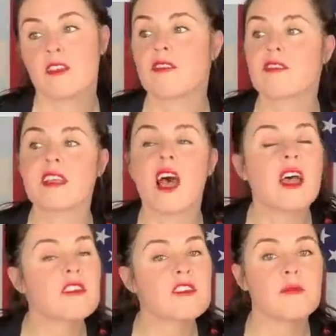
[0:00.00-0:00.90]
there's
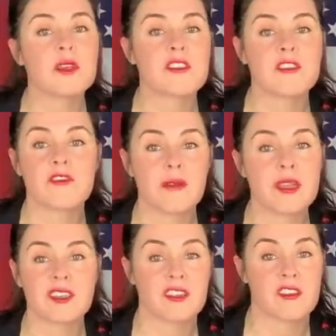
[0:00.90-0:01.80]
tons of
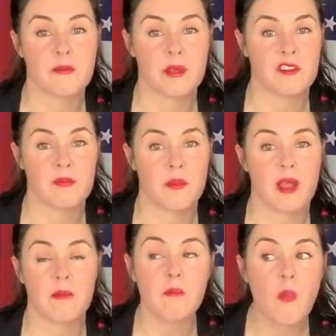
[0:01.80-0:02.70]
misinformation that's being
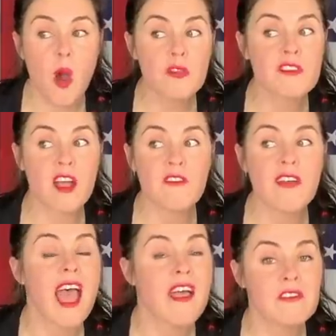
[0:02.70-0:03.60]
spread. Most of
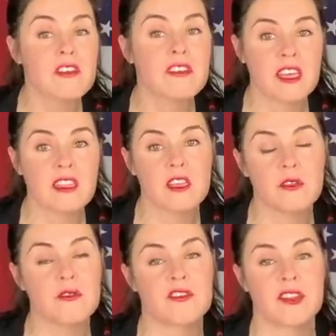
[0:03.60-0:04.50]
everything that
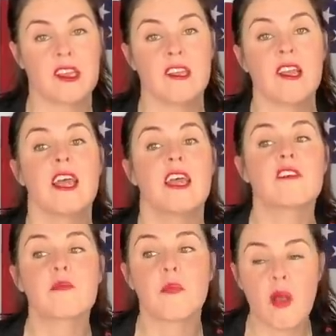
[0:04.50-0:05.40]
you see
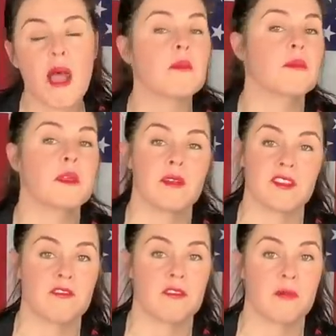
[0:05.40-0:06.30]
is probably
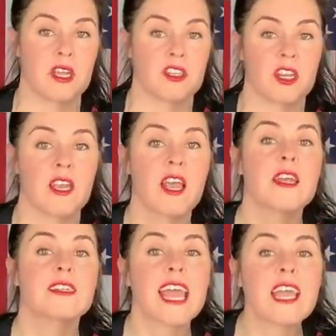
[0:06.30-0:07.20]
misinformation.
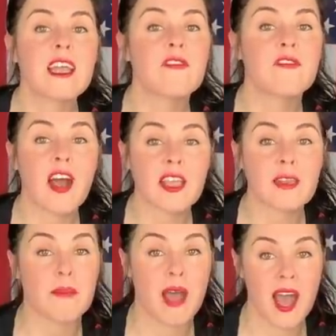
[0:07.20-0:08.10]
Take a
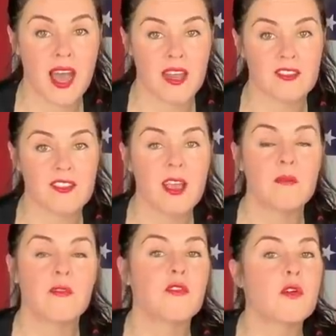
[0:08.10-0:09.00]
fucking pause
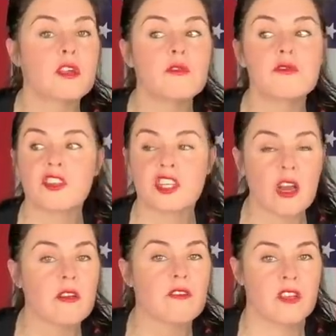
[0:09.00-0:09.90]
before you
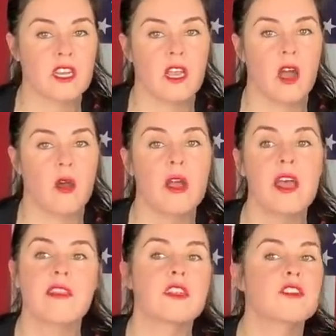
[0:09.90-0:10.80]
share a video
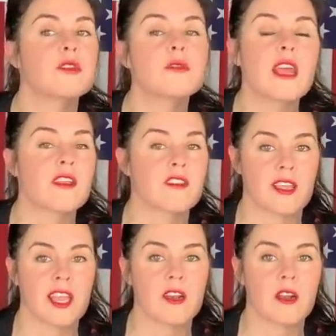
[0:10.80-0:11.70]
that two days
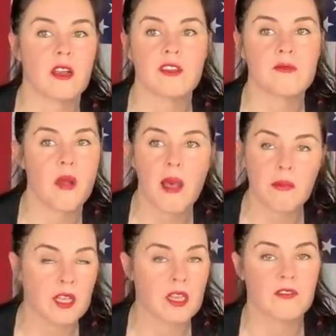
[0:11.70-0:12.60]
later is
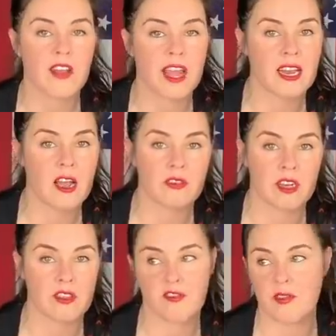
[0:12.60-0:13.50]
probably going to find out
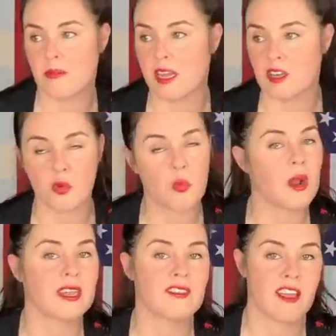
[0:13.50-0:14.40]
that it's from like
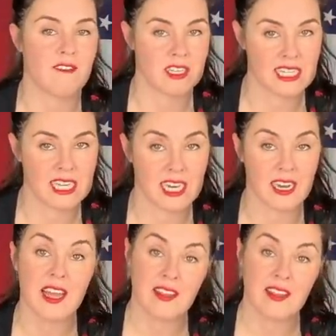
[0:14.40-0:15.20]
2017,